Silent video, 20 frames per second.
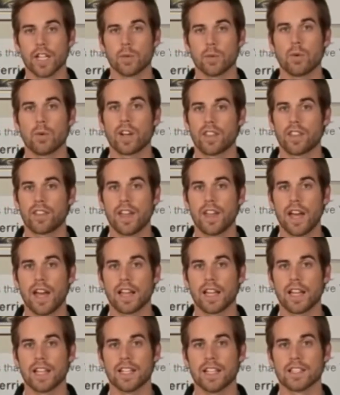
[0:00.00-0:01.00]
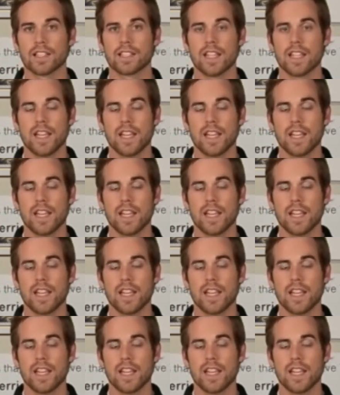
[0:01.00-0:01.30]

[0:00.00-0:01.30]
And what a phthalate is,